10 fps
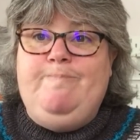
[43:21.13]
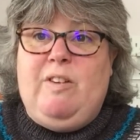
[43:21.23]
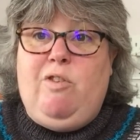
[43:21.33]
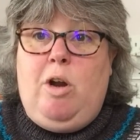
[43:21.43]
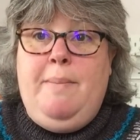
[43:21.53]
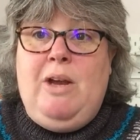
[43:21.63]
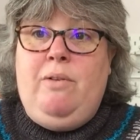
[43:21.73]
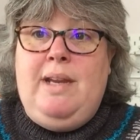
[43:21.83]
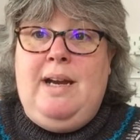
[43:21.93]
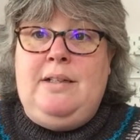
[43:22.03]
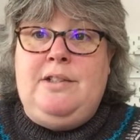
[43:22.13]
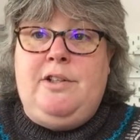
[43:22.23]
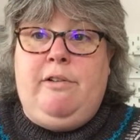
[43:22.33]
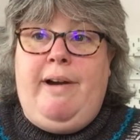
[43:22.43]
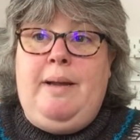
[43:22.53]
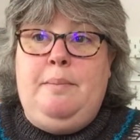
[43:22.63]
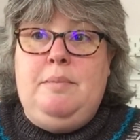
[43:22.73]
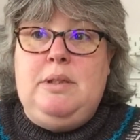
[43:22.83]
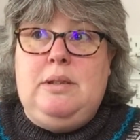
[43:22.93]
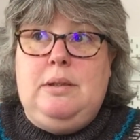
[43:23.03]
Follow me on the
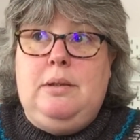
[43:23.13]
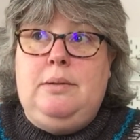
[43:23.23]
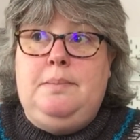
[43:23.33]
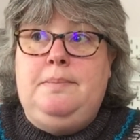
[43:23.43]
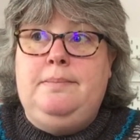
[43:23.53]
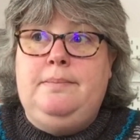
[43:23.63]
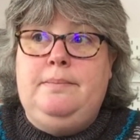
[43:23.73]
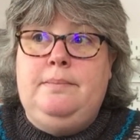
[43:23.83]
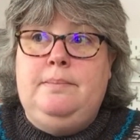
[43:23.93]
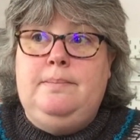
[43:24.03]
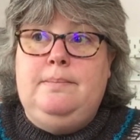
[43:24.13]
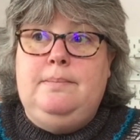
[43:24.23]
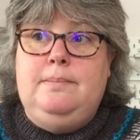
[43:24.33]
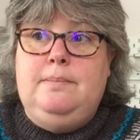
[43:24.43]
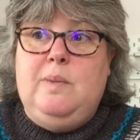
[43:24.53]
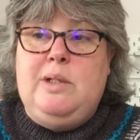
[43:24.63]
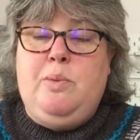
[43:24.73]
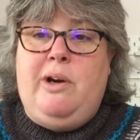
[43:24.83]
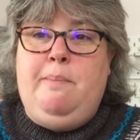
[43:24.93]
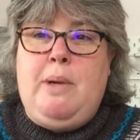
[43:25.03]
Instagrams. That's
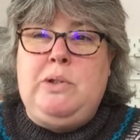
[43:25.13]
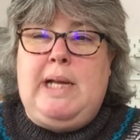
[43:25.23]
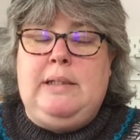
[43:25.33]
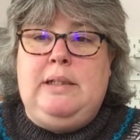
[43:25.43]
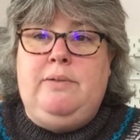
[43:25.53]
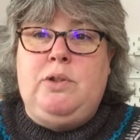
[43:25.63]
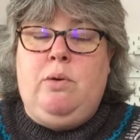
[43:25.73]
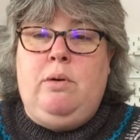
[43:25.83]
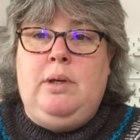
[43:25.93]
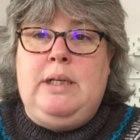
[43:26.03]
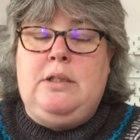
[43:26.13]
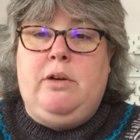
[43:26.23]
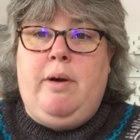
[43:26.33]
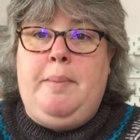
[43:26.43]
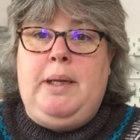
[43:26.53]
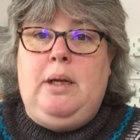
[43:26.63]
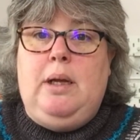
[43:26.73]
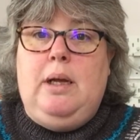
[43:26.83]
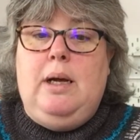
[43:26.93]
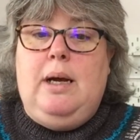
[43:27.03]
where I'm most active, is not on Instagram.
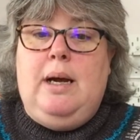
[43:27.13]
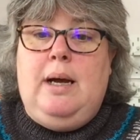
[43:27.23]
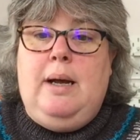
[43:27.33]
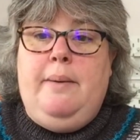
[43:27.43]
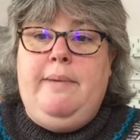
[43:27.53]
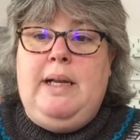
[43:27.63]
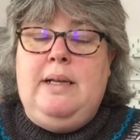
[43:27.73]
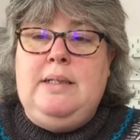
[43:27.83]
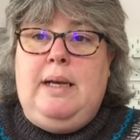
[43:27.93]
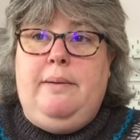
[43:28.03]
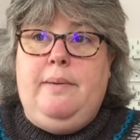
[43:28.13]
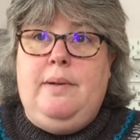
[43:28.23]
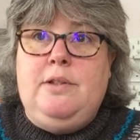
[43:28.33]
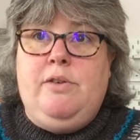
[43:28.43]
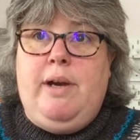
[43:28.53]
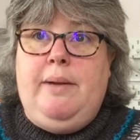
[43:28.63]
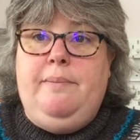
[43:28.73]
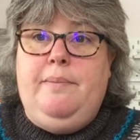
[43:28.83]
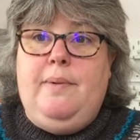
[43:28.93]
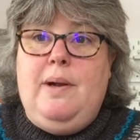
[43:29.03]
And that's it. That's great.
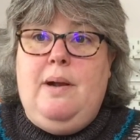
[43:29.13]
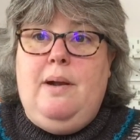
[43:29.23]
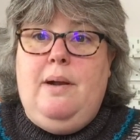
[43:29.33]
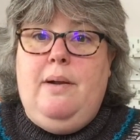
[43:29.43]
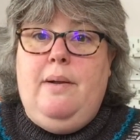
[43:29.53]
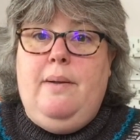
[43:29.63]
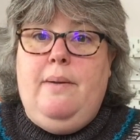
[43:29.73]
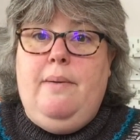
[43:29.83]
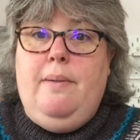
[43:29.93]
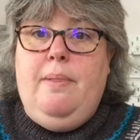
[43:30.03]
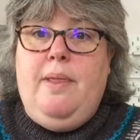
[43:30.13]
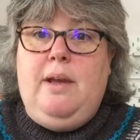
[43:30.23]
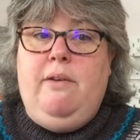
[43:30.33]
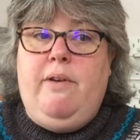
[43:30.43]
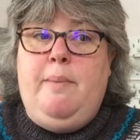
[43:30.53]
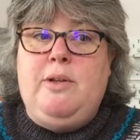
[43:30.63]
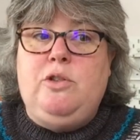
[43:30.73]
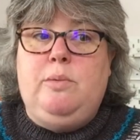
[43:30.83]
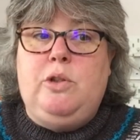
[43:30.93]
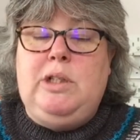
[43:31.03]
Thank you very
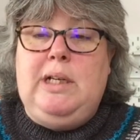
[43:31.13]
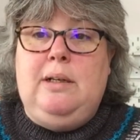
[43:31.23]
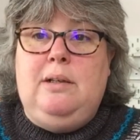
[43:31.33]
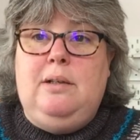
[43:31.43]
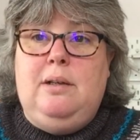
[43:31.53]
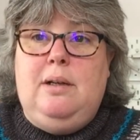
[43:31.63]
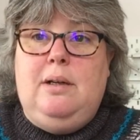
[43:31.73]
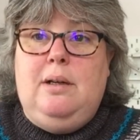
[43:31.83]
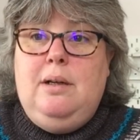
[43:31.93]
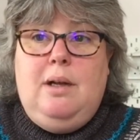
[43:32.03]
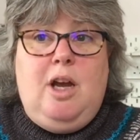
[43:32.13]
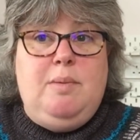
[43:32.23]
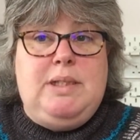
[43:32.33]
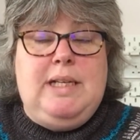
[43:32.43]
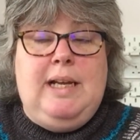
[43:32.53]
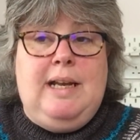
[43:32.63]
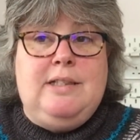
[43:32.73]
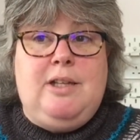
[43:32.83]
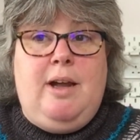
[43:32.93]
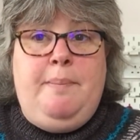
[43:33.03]
much for watching. Hope to see you
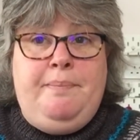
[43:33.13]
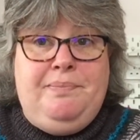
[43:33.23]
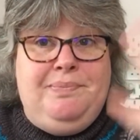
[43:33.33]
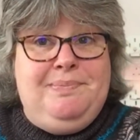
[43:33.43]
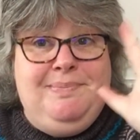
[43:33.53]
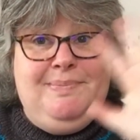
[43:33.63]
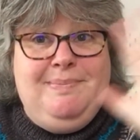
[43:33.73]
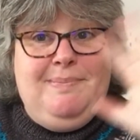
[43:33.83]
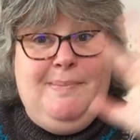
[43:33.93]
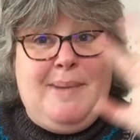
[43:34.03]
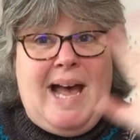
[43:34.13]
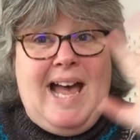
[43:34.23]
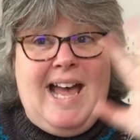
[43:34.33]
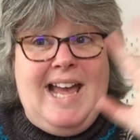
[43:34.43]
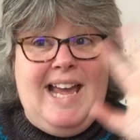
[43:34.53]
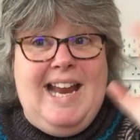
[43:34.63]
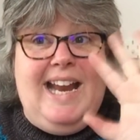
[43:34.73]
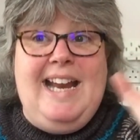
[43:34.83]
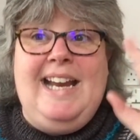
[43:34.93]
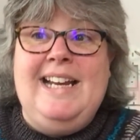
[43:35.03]
next time.
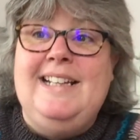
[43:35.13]
Bye.